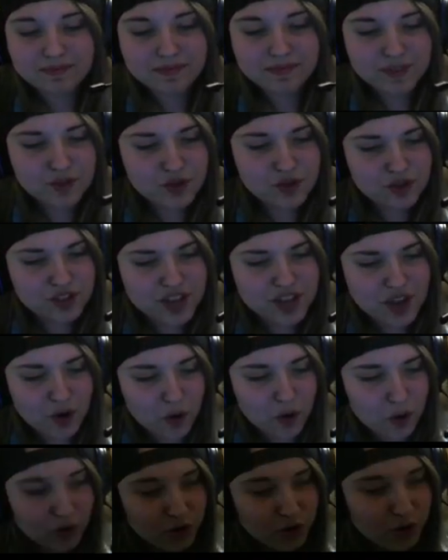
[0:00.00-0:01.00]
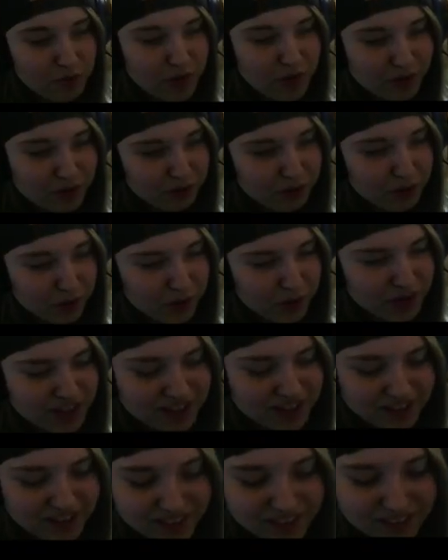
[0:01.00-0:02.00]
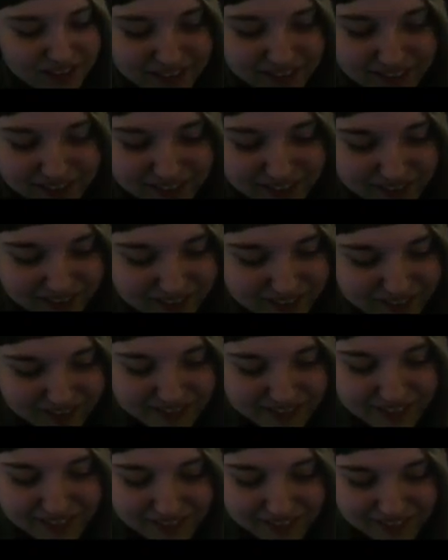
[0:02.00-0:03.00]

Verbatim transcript: Did you say Oreo McFlurry? Yep. Okay.